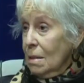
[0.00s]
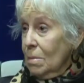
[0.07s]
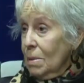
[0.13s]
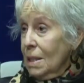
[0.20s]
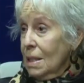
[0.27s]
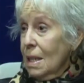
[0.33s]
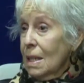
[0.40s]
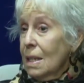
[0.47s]
to
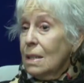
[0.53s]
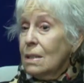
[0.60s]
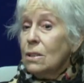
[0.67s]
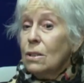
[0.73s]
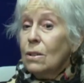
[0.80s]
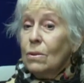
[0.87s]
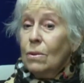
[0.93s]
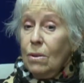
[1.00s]
be done. And
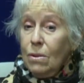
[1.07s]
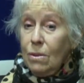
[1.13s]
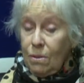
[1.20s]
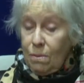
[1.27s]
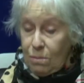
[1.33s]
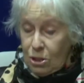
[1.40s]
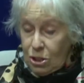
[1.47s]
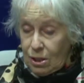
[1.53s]
so
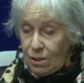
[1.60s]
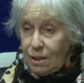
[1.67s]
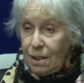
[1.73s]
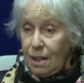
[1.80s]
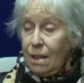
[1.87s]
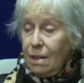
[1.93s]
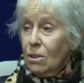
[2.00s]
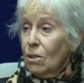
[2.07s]
Michelle
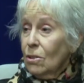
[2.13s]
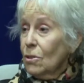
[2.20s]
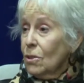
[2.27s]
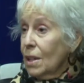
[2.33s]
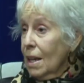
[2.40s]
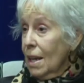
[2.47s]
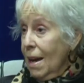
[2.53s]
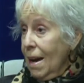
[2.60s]
started to
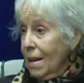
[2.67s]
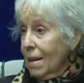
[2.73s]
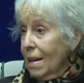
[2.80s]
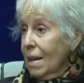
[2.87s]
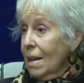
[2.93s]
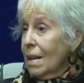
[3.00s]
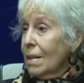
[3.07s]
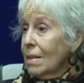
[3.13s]
look at
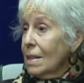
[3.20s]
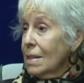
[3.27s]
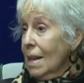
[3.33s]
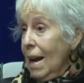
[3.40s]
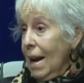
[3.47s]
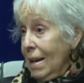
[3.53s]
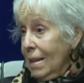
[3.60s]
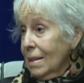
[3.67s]
the
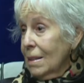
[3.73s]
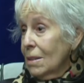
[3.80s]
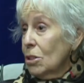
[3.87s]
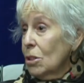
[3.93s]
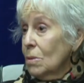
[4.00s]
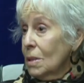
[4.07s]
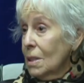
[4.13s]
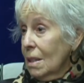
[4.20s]
diet that
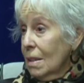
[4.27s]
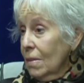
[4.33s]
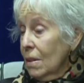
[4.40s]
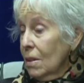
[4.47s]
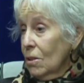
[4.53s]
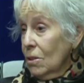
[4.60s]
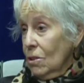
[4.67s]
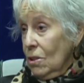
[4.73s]
she was
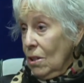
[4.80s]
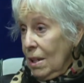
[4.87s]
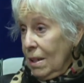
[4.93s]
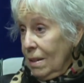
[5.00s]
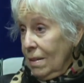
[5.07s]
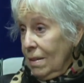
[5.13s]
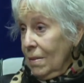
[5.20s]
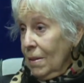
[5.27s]
giving her
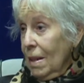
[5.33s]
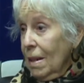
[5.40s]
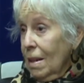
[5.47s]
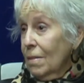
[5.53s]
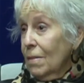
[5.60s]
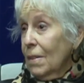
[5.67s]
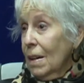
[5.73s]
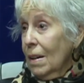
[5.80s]
daughter
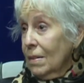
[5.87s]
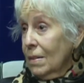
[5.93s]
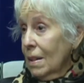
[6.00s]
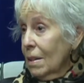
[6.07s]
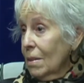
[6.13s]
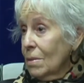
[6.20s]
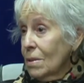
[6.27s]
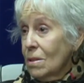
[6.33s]
and found
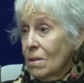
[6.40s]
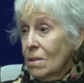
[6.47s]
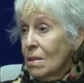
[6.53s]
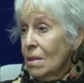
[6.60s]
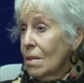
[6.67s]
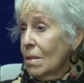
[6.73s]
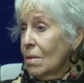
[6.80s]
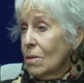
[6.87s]
that it was, you
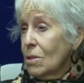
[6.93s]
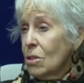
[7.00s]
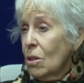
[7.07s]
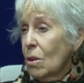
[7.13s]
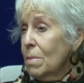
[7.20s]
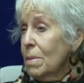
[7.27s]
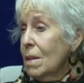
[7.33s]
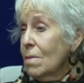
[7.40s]
know, there were
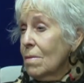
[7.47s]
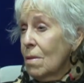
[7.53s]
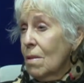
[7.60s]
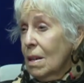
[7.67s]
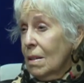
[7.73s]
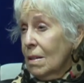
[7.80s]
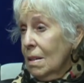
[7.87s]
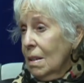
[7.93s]
so many
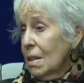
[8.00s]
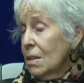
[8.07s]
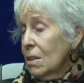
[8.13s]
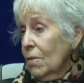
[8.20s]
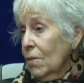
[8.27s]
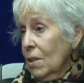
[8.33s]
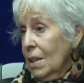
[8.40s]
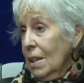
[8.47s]
wrong things
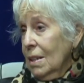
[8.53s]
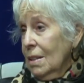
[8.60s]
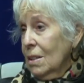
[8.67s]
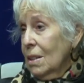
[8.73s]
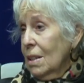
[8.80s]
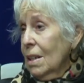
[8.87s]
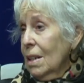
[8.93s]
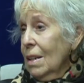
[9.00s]
for
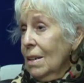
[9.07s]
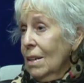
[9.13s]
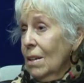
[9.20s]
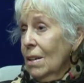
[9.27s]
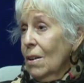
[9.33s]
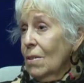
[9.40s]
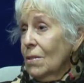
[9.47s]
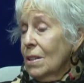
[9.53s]
kids, you
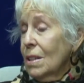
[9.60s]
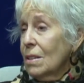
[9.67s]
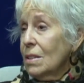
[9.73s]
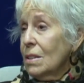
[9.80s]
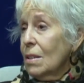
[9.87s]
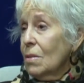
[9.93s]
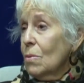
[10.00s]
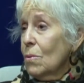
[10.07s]
know, things
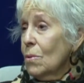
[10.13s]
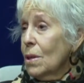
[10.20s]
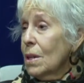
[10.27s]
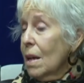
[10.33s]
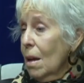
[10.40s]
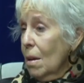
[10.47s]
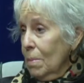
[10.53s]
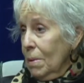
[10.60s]
that
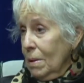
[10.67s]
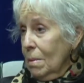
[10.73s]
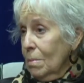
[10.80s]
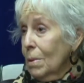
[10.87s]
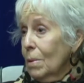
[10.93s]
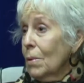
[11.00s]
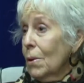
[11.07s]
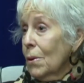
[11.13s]
weren't helping them
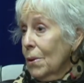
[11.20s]
but were